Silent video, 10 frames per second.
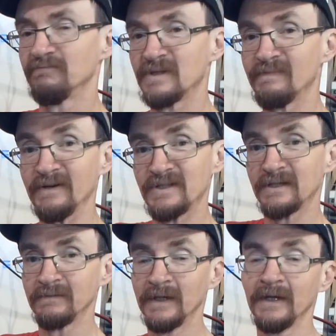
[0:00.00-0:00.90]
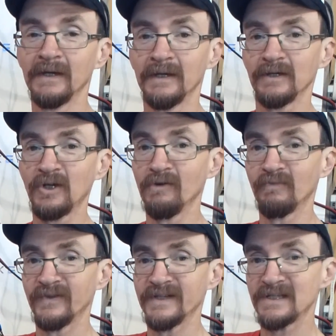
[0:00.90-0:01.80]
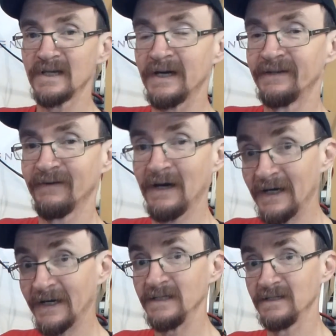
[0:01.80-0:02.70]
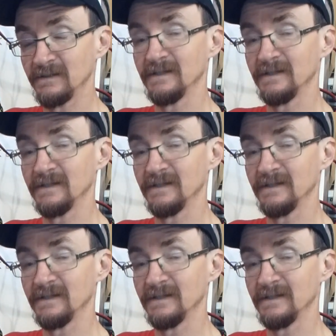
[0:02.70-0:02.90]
supposed to cope with this kind of high